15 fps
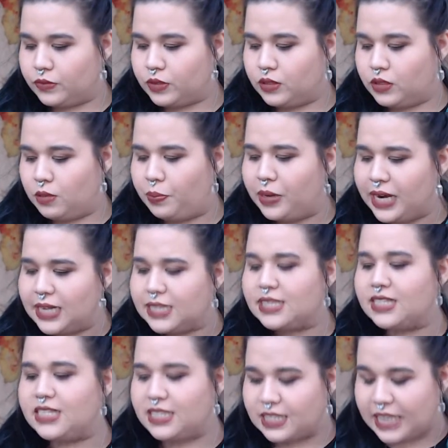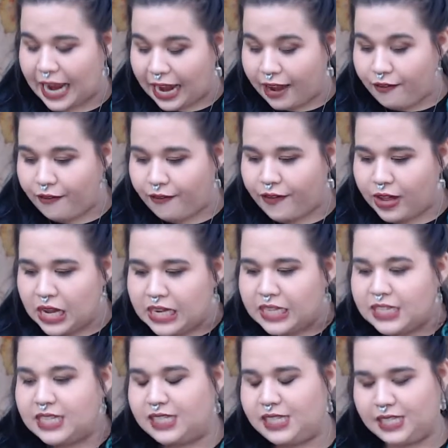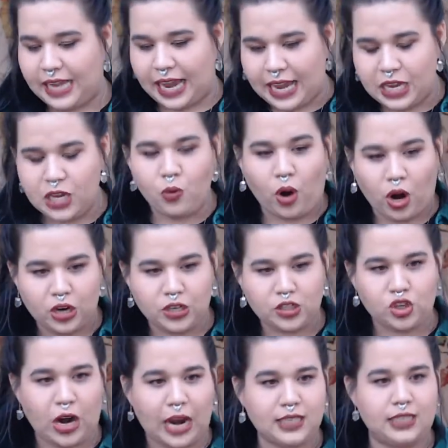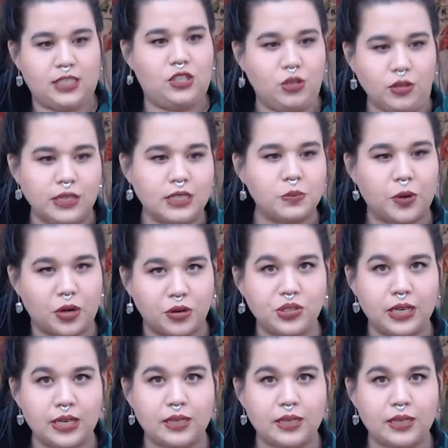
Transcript: But it is safe to say you are attracted to this person.